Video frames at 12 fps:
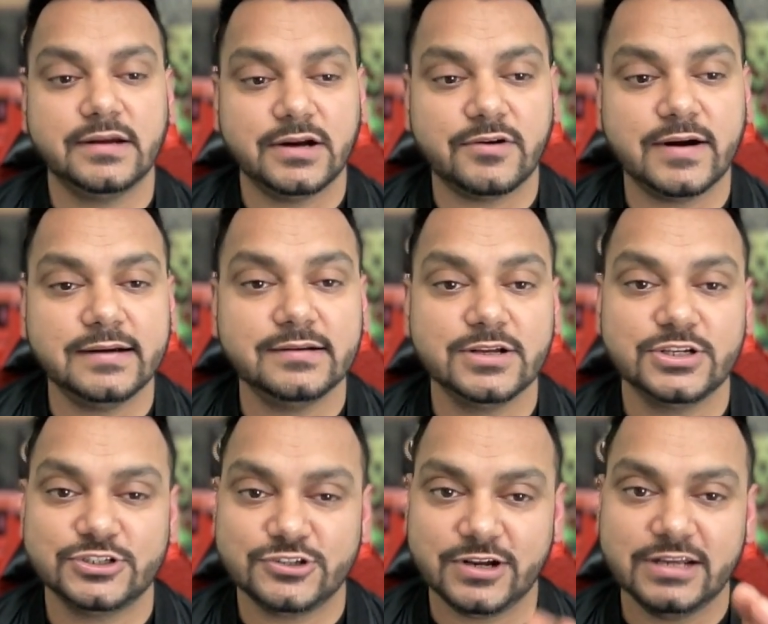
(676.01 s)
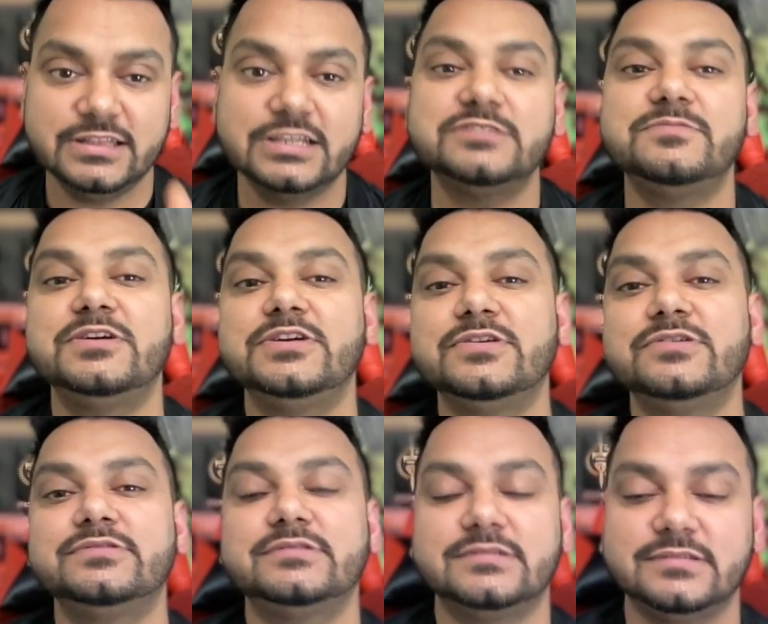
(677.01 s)
All right, so in this
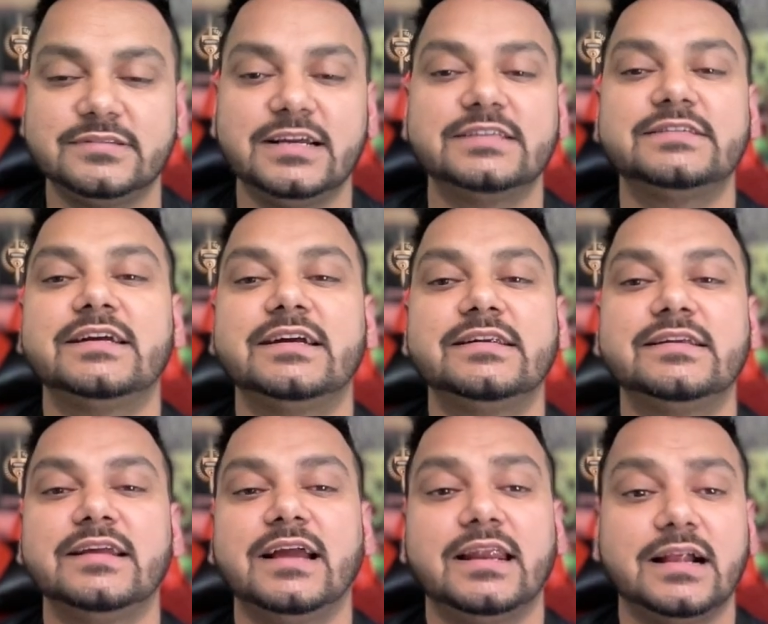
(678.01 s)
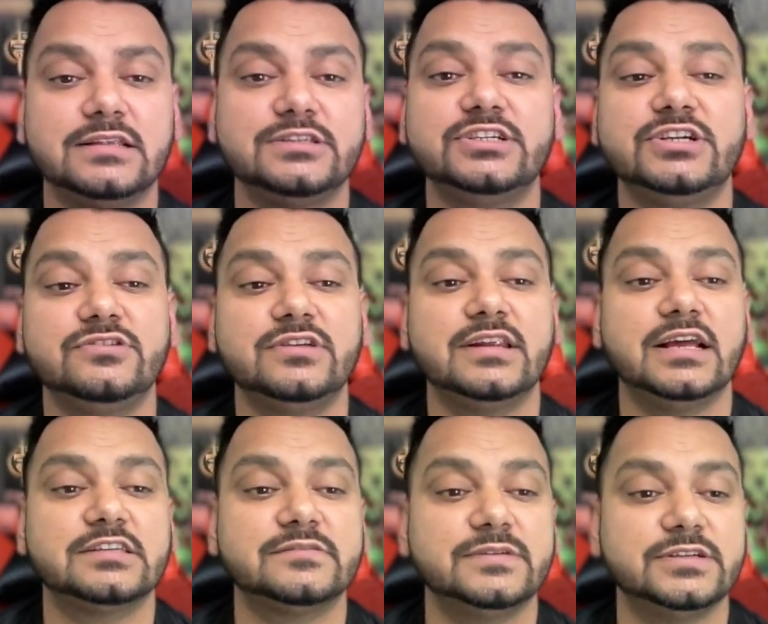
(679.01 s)
videos, that's it, and I'll see you in the
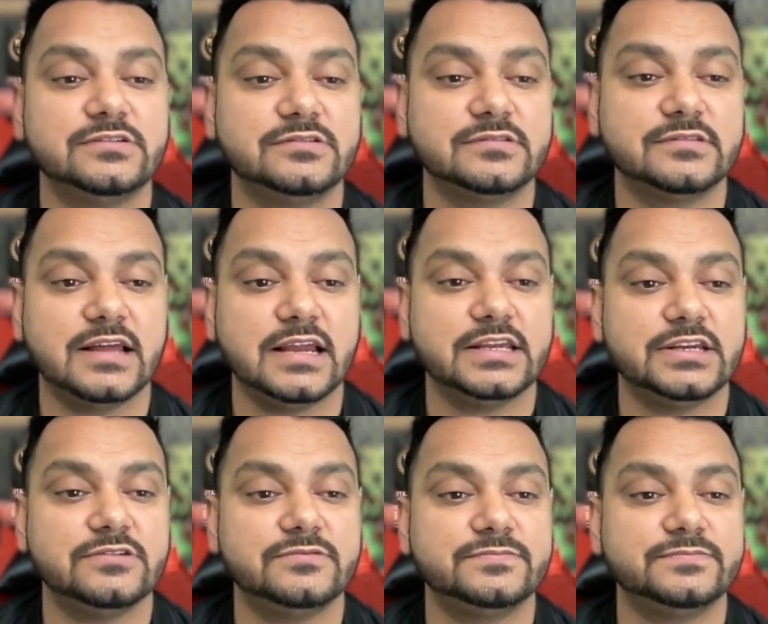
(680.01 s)
next video. Thank you.